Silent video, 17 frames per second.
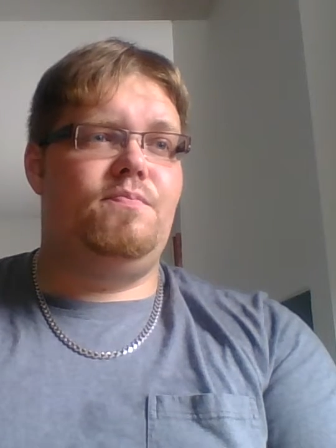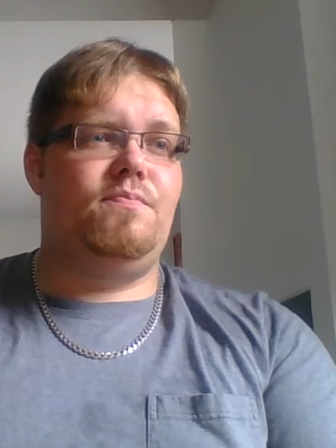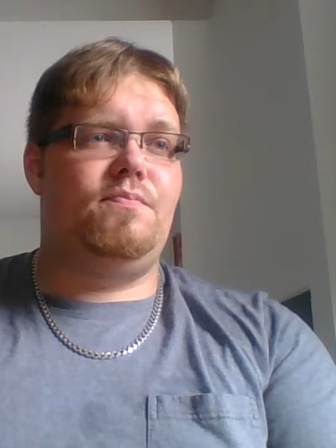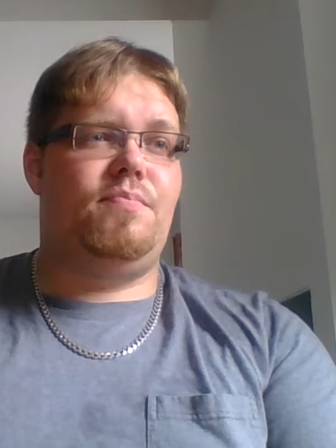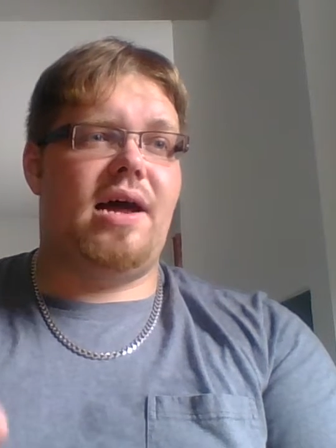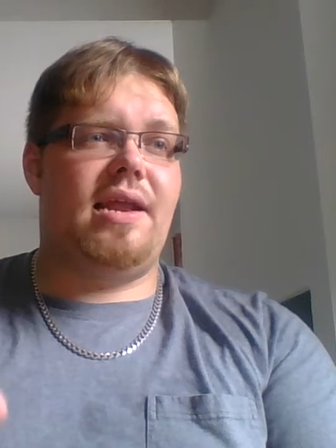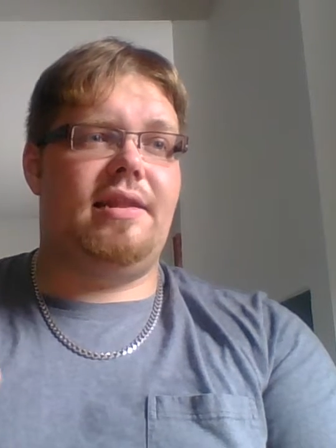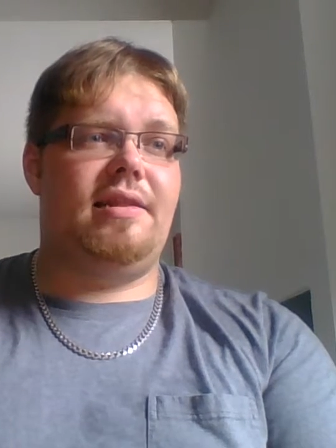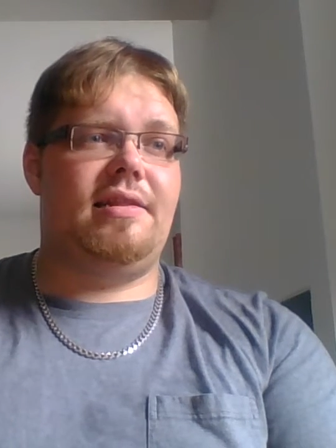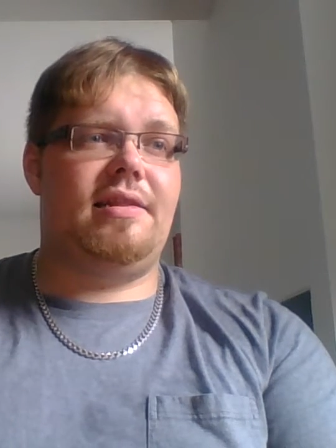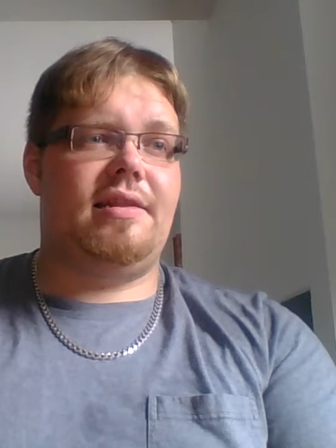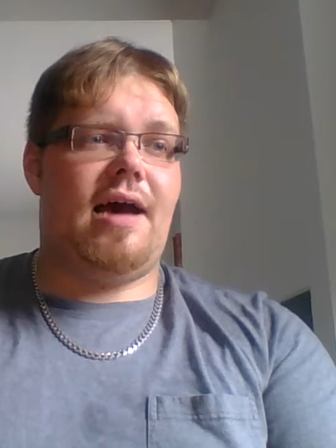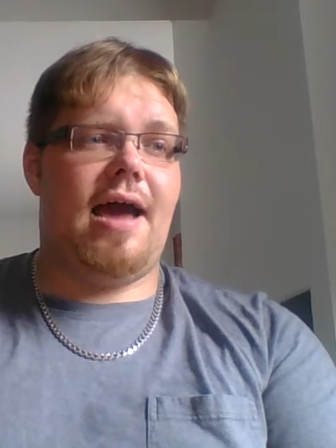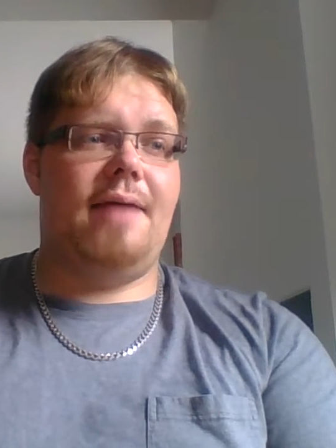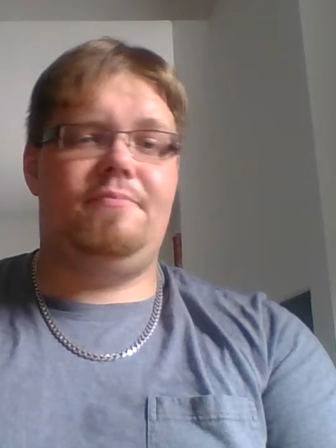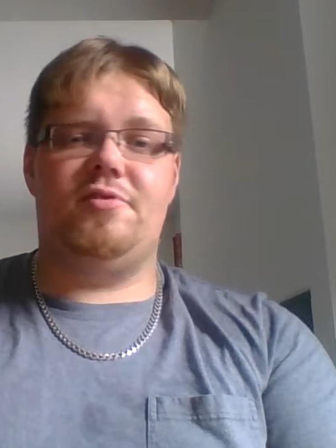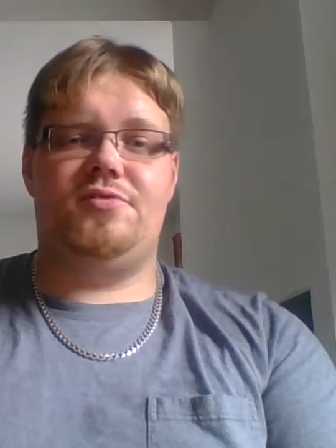But
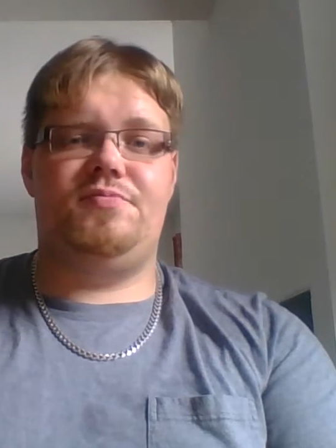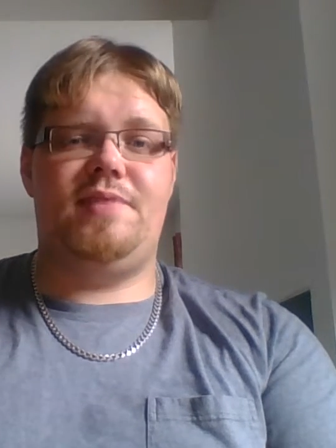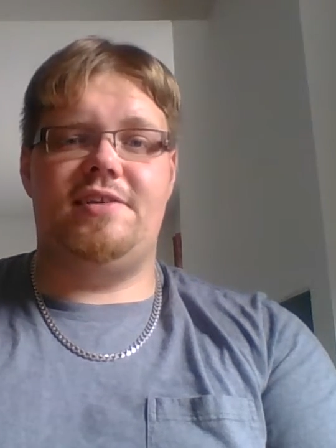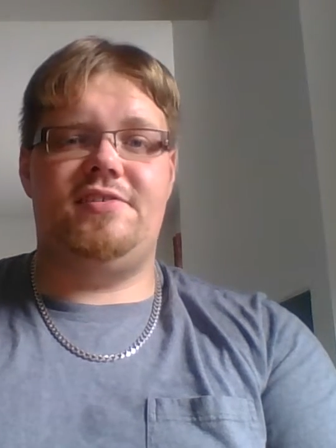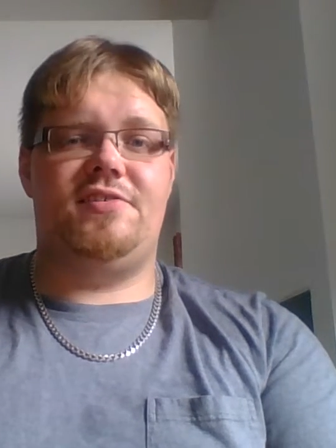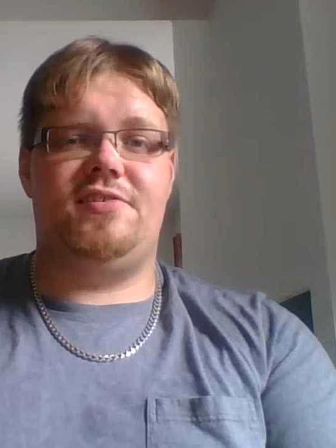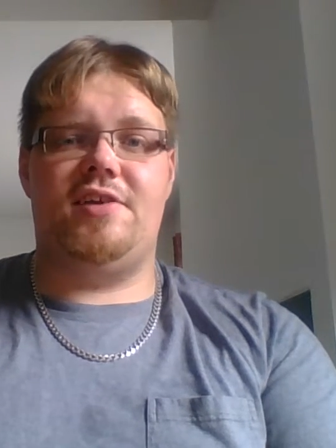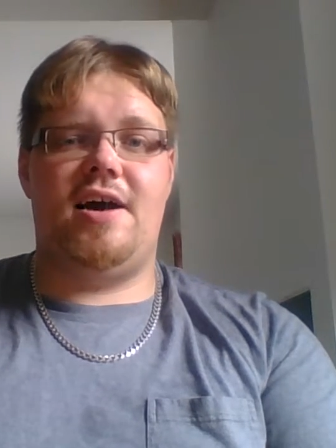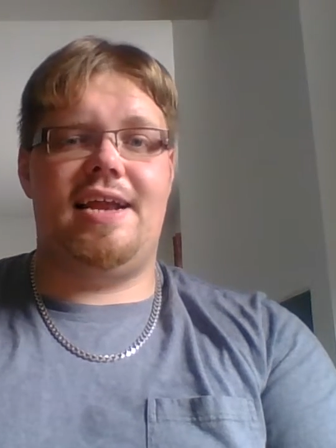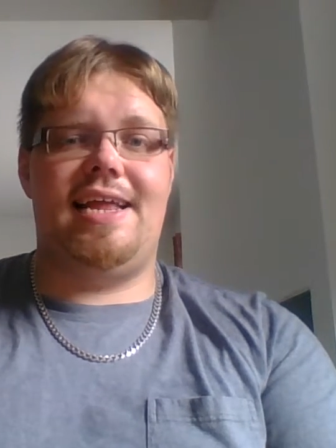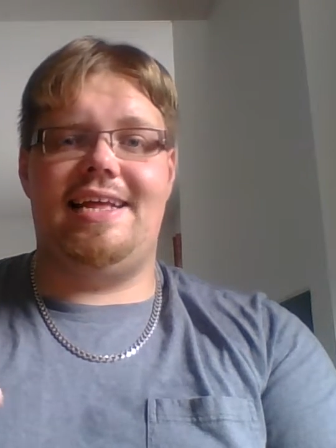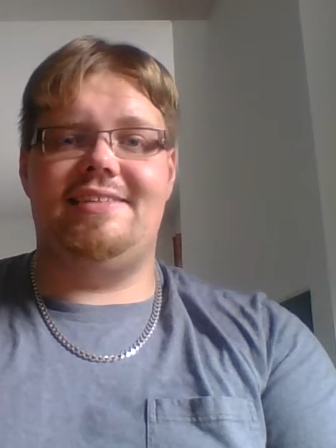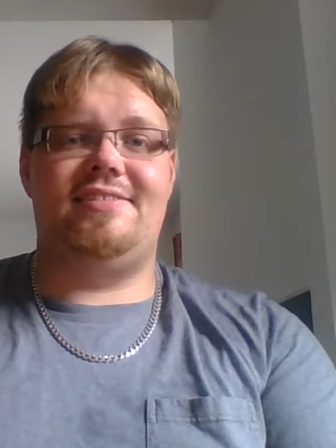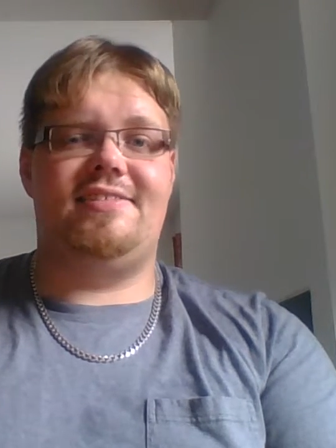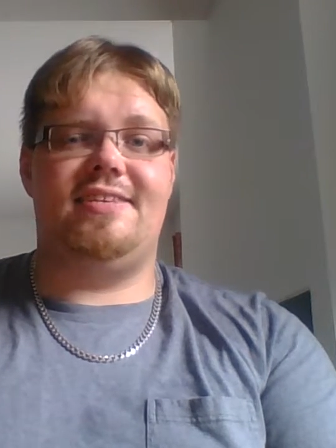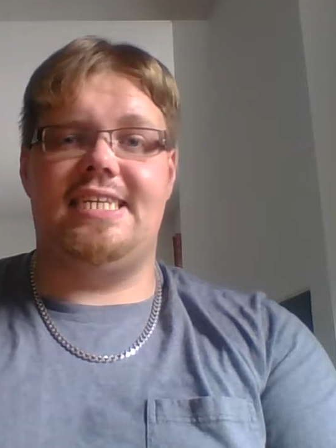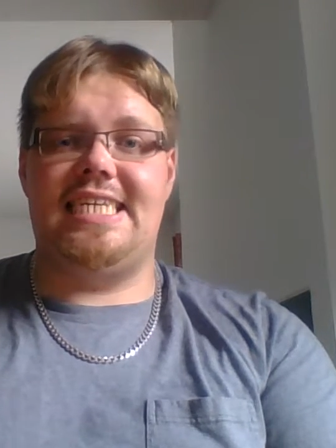hyperspace is not
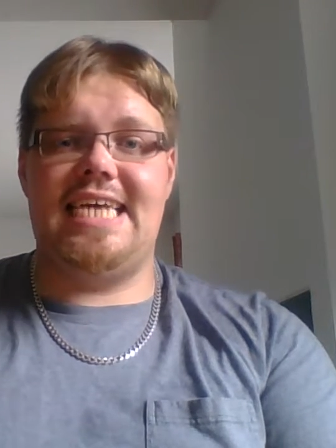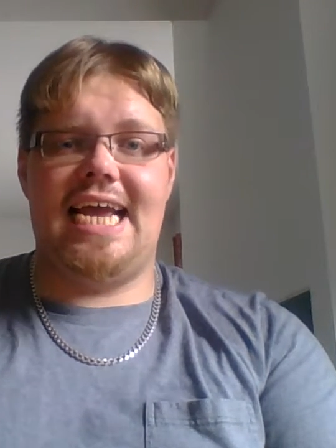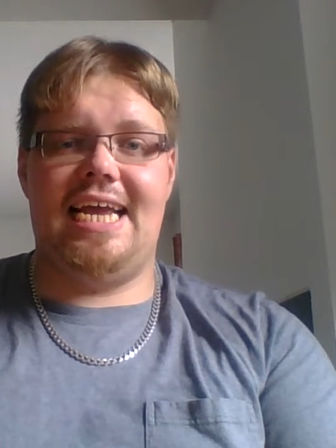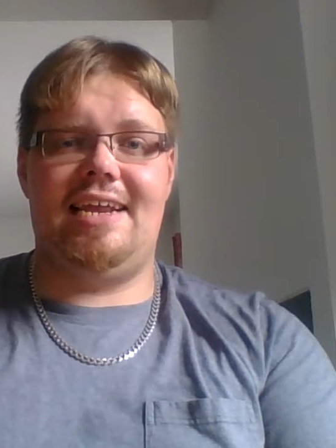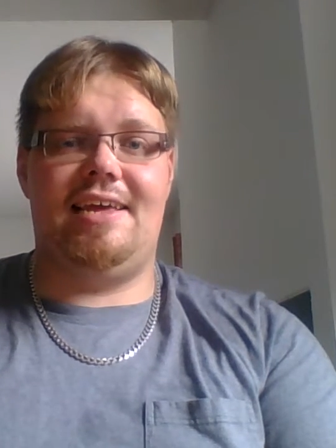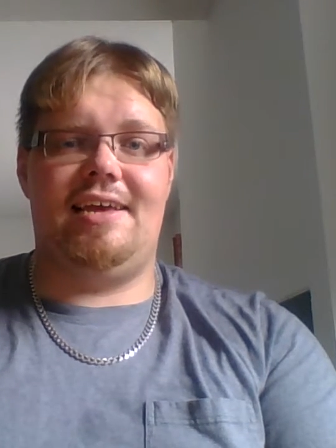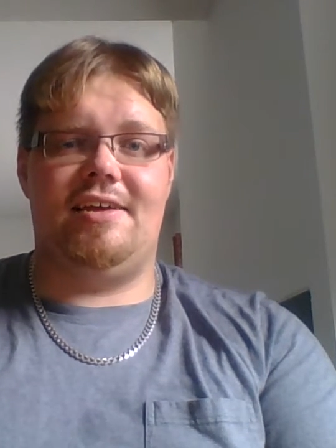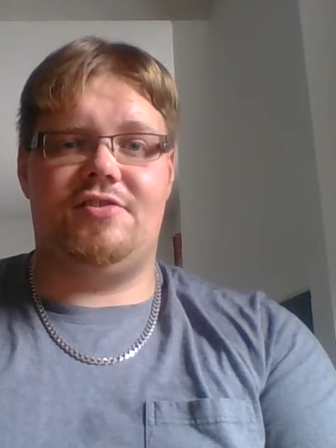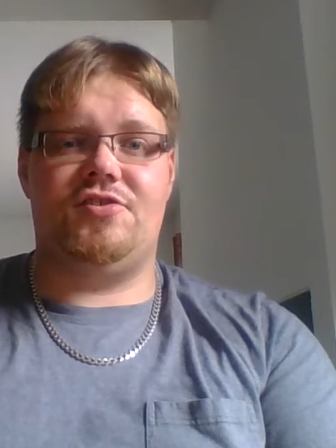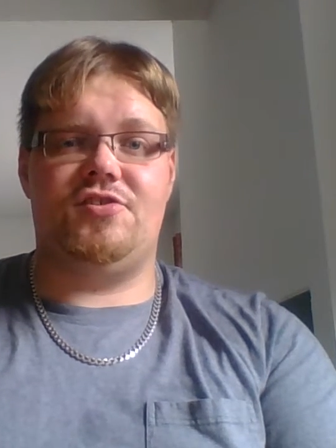instantaneous,